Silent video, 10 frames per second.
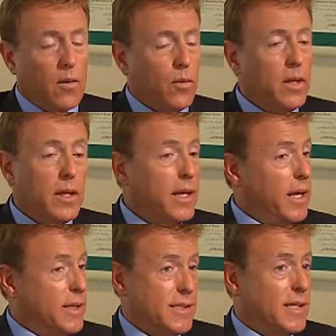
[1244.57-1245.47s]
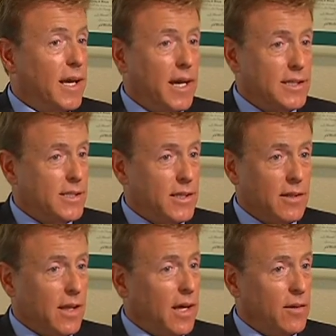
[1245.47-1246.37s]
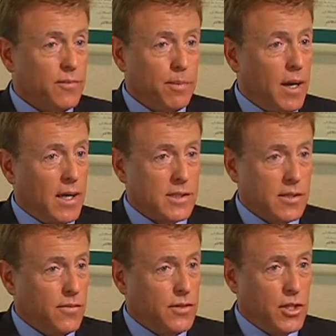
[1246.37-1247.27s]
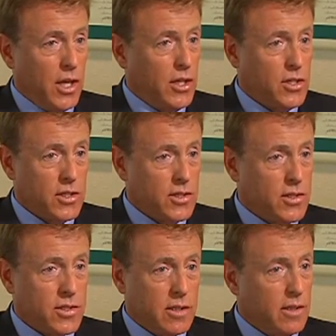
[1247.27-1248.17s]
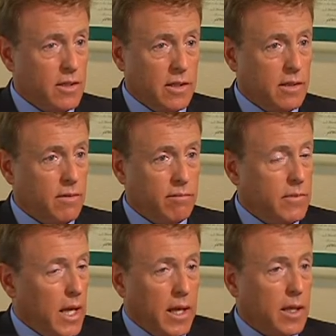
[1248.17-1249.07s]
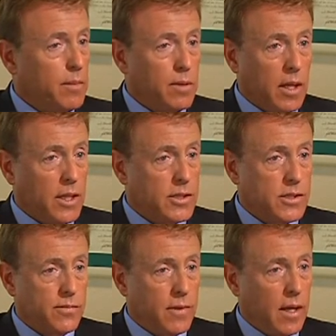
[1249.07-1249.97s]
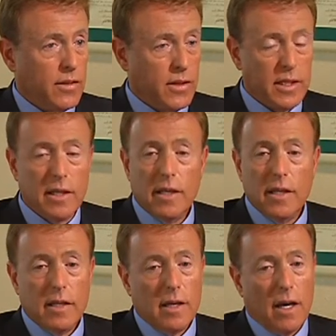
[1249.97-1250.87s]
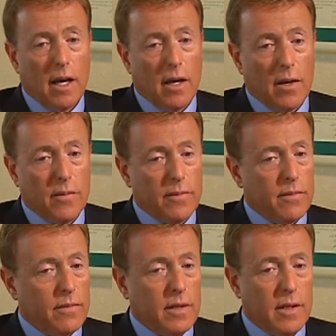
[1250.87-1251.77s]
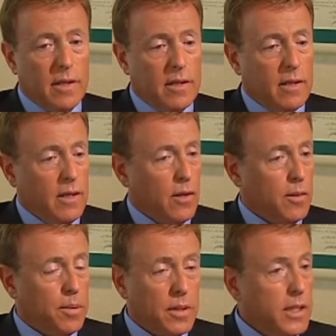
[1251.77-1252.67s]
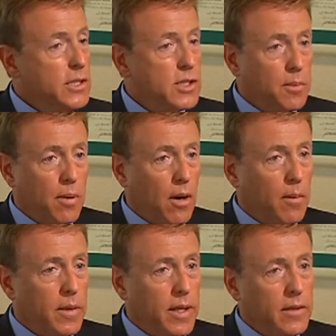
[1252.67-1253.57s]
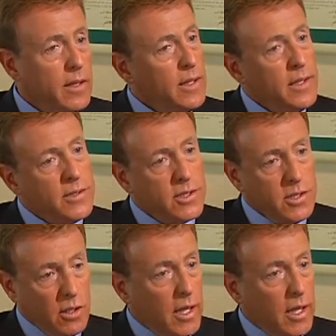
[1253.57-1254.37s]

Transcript: really can't say I see a lot of positive changes taking place. I think the police department still